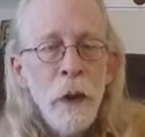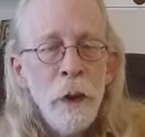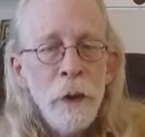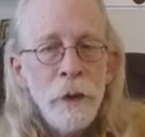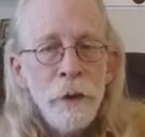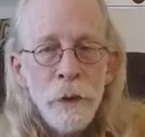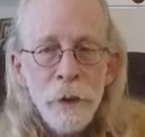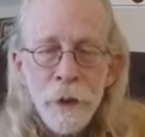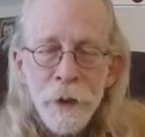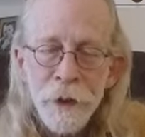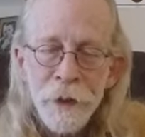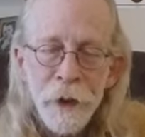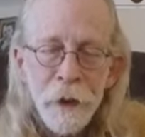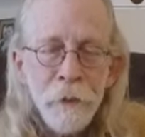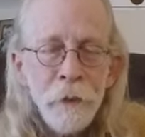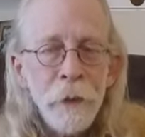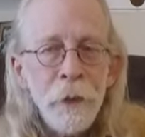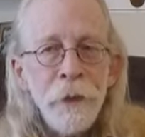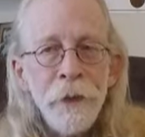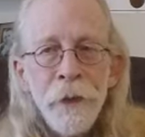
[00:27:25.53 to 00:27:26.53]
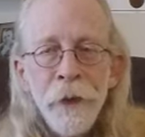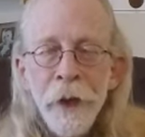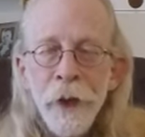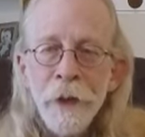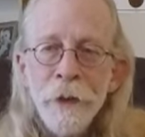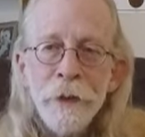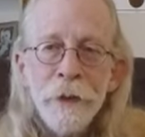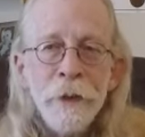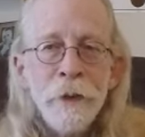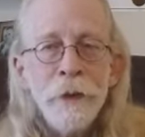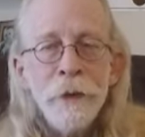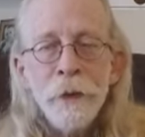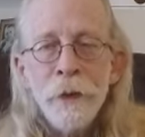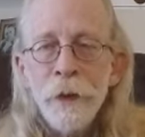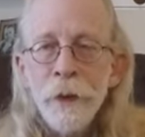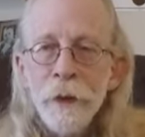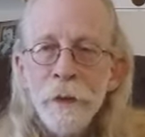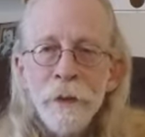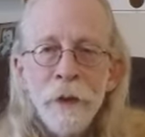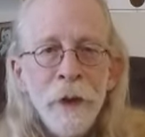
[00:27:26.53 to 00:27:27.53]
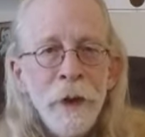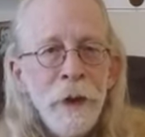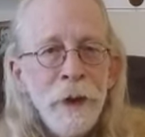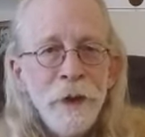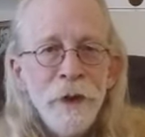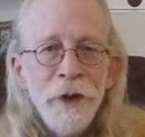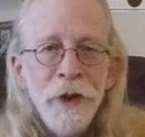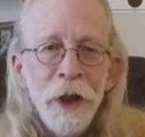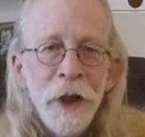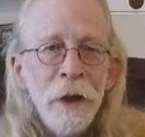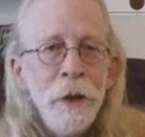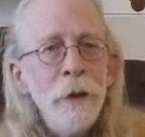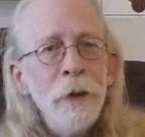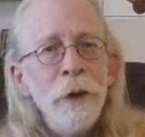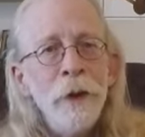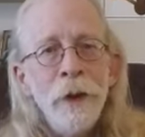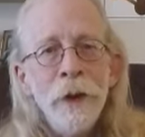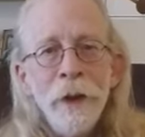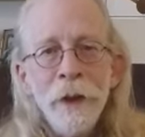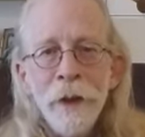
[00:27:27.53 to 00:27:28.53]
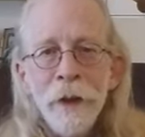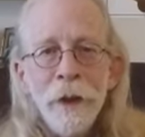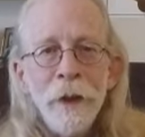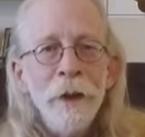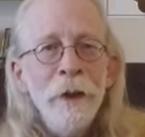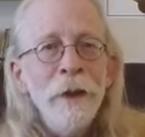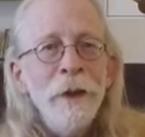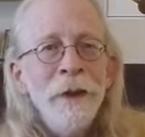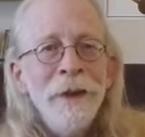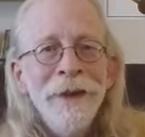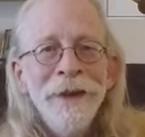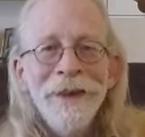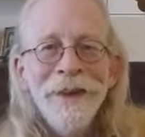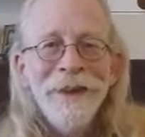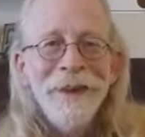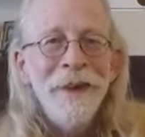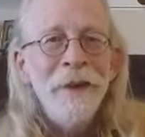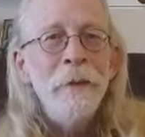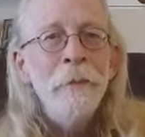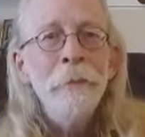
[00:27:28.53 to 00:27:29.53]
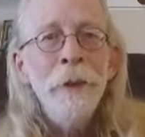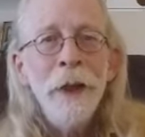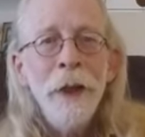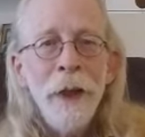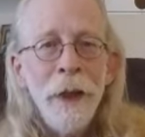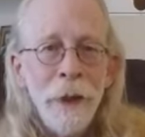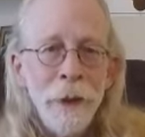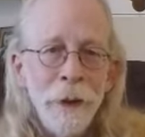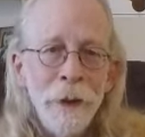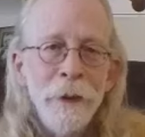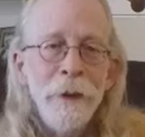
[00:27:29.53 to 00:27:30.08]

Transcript: So, several things to sort of juggle here, but